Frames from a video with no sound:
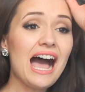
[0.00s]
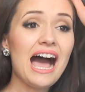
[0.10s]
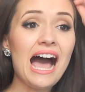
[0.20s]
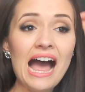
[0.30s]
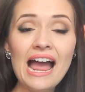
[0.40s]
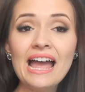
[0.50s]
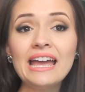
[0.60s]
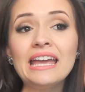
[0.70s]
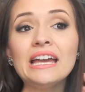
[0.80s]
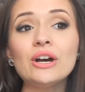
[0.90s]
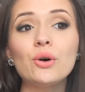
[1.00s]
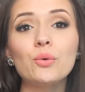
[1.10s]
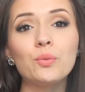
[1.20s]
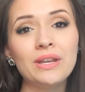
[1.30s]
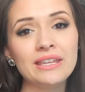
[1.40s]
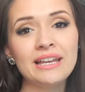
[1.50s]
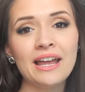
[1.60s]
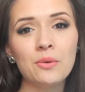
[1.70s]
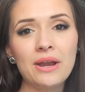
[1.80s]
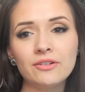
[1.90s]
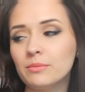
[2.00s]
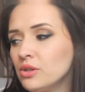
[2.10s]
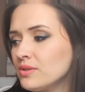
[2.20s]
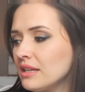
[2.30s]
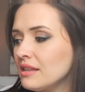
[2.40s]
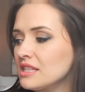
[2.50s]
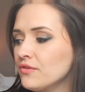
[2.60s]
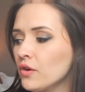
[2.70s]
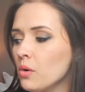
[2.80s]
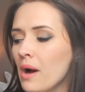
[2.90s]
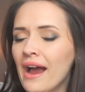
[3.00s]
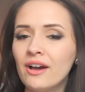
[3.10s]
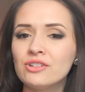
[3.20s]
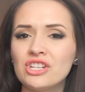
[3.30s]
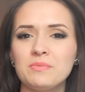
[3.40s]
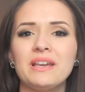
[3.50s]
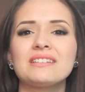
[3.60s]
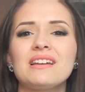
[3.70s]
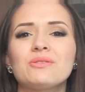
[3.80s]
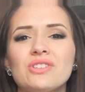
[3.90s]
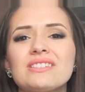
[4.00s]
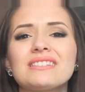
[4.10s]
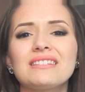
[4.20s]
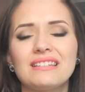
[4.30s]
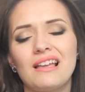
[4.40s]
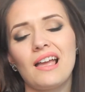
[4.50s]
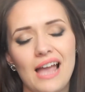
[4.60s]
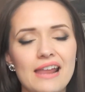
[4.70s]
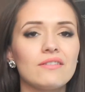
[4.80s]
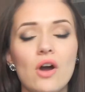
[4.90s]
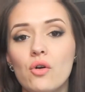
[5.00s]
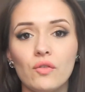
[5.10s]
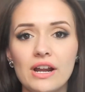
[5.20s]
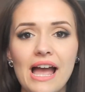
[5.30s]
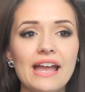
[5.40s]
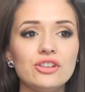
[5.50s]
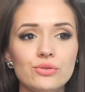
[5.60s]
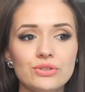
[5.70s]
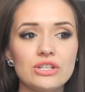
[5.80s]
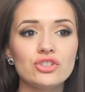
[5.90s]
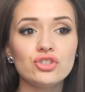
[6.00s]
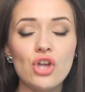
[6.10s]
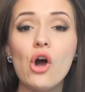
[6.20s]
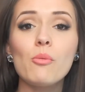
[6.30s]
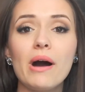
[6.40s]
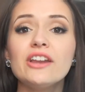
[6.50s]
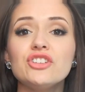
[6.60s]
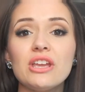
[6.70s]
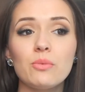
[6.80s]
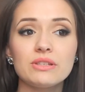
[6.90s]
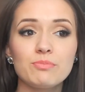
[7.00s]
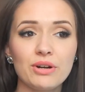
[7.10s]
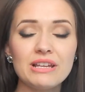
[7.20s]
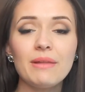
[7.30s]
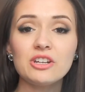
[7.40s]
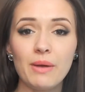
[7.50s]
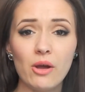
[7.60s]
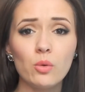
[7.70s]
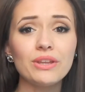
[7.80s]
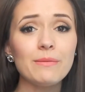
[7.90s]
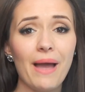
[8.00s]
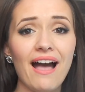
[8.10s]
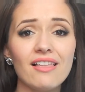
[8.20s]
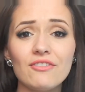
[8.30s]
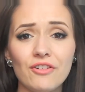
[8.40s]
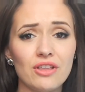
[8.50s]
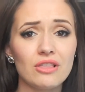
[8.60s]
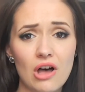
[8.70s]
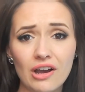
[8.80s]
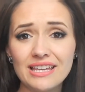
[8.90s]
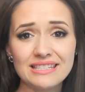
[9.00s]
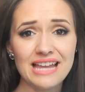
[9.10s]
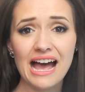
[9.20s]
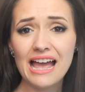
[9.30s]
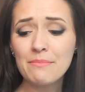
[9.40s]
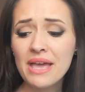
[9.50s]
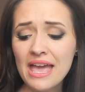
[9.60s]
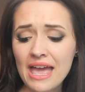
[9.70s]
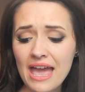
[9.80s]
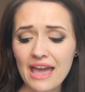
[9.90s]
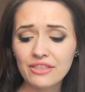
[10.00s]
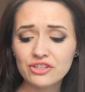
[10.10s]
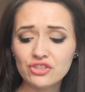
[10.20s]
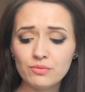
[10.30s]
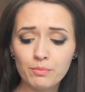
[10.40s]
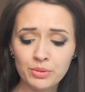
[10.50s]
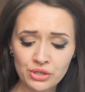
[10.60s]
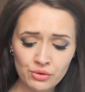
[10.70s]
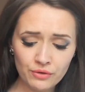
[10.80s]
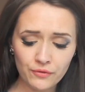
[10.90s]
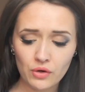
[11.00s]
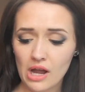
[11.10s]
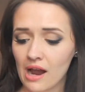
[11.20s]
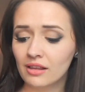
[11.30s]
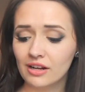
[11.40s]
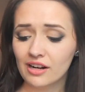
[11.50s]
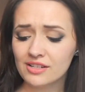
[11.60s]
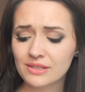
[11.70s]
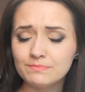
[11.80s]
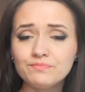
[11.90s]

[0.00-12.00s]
I really got away from using this for a while just because I was just kind of over it. I'd used it so much. It was pretty much my only palette for the longest time, and it's beautiful colors,